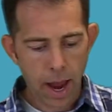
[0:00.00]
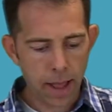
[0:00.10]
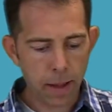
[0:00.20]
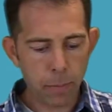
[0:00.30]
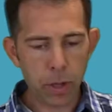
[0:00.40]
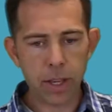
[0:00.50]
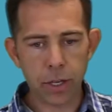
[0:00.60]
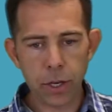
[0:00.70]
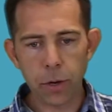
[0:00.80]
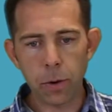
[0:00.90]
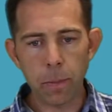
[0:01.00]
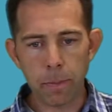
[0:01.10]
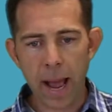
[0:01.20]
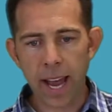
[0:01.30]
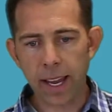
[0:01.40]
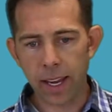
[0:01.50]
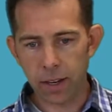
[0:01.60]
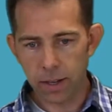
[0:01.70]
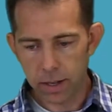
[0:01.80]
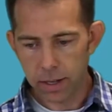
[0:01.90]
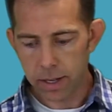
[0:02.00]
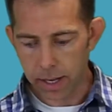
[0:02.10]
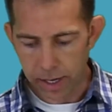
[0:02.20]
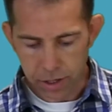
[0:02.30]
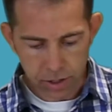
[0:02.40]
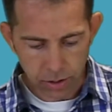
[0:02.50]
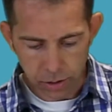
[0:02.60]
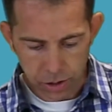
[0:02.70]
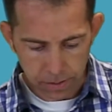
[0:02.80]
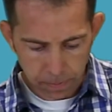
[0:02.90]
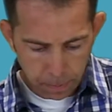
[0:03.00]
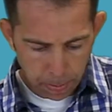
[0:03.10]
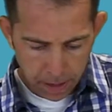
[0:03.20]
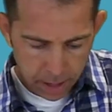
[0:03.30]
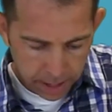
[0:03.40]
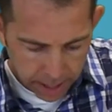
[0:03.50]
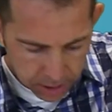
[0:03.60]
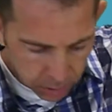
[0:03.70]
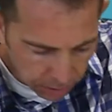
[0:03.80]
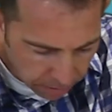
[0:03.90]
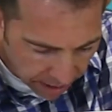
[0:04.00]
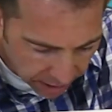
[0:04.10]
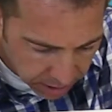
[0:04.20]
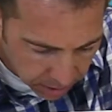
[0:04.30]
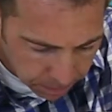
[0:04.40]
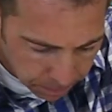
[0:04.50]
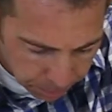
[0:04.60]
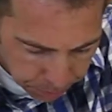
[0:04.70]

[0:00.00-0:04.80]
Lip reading: and then put the 2 back in to each solution. Okay, so we factor